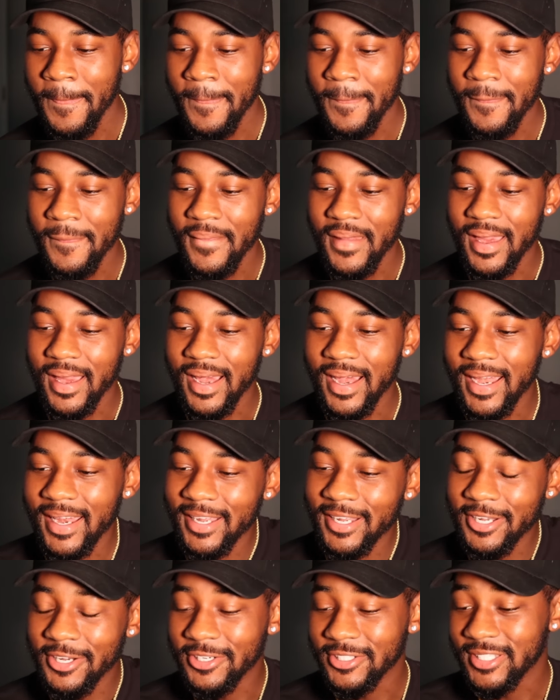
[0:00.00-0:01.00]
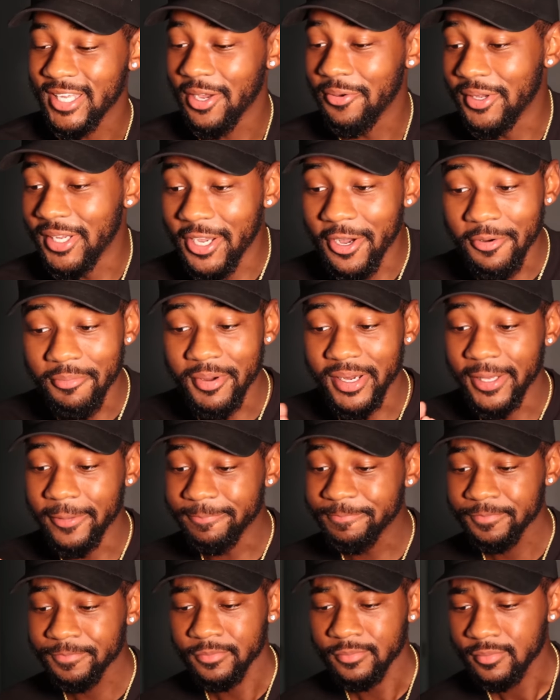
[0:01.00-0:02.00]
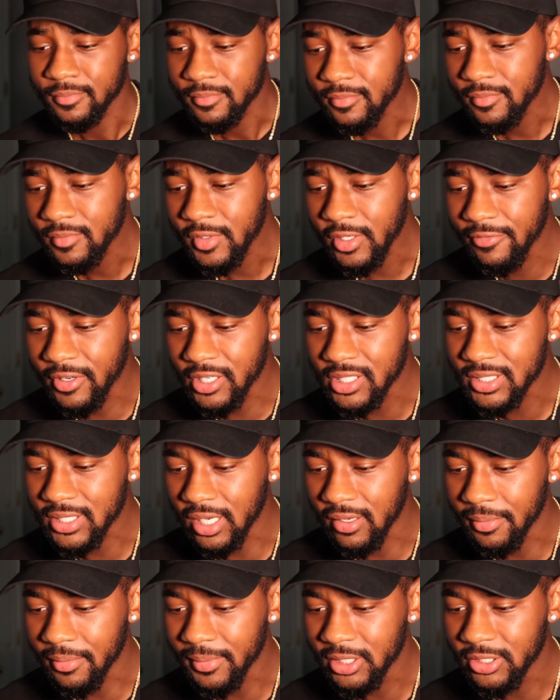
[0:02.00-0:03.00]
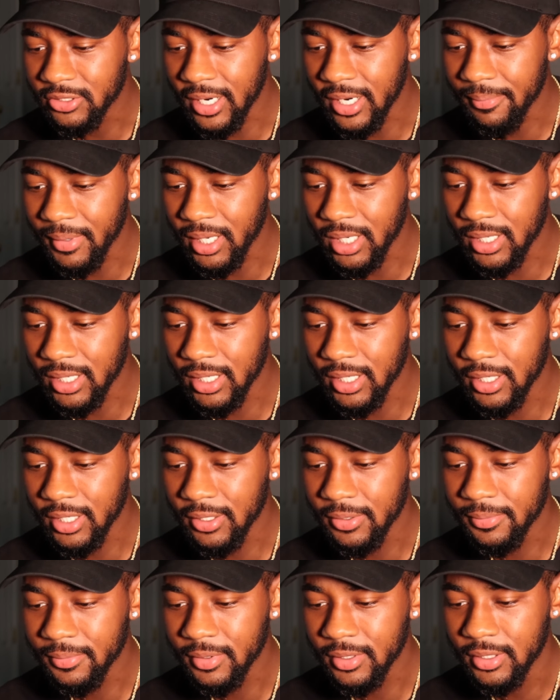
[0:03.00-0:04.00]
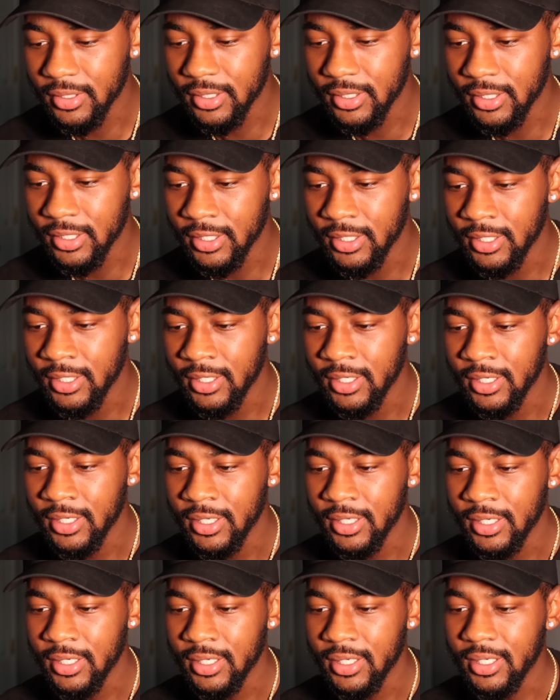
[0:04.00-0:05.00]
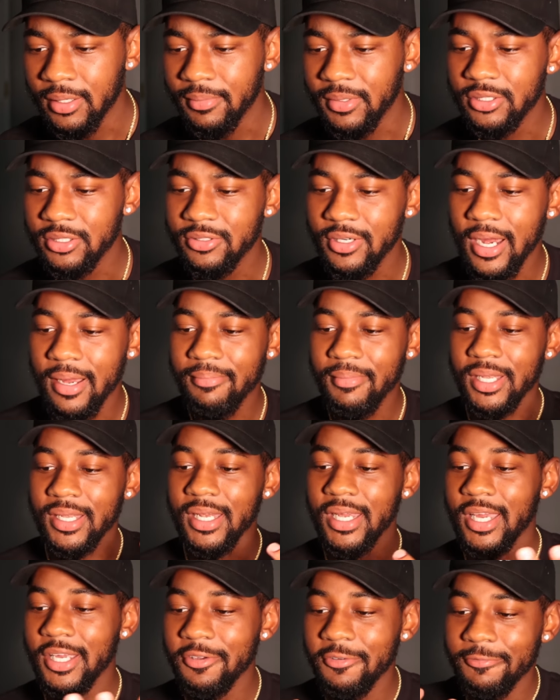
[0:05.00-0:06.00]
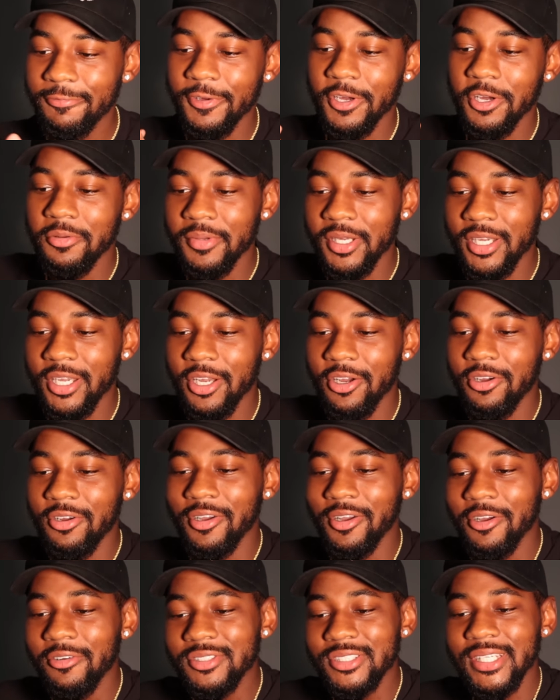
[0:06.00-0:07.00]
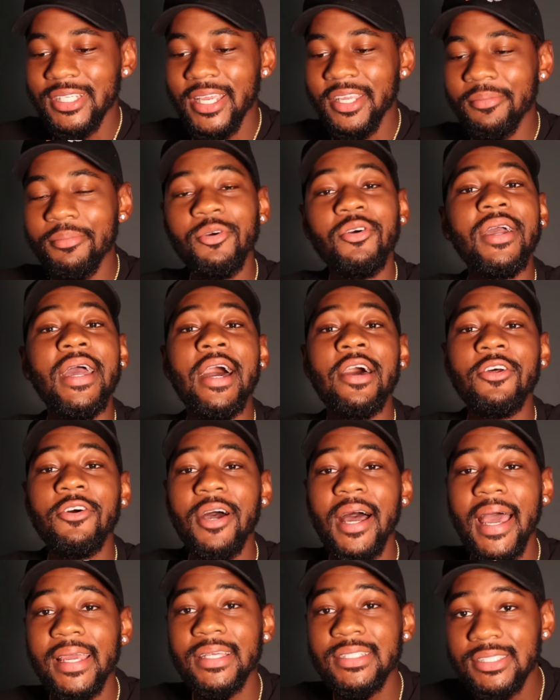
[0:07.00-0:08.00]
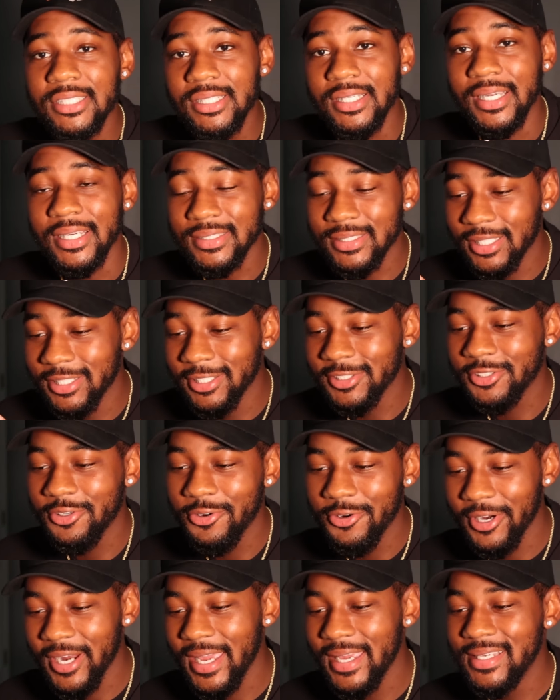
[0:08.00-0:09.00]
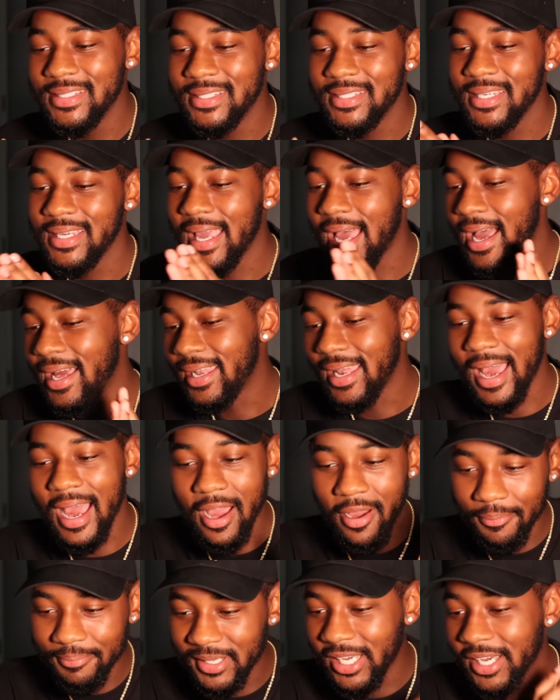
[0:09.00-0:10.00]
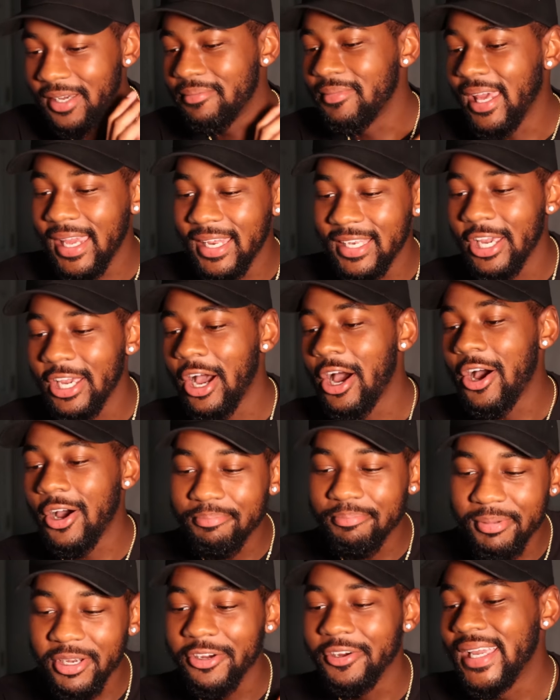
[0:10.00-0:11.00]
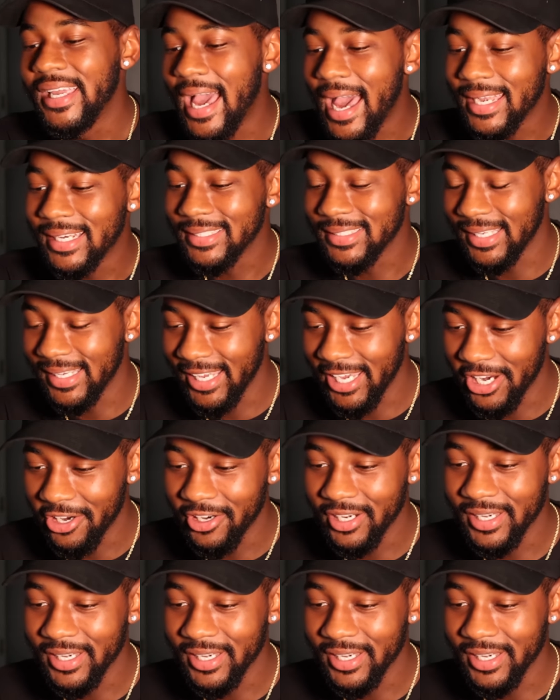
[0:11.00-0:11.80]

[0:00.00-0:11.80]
All right, coach. There we go. But first of all, let me drop my damn. Let me drop my damn. You feel me? Go go check your boy out on IG. That's underscore at. I, I'll be updating y'all periodically here and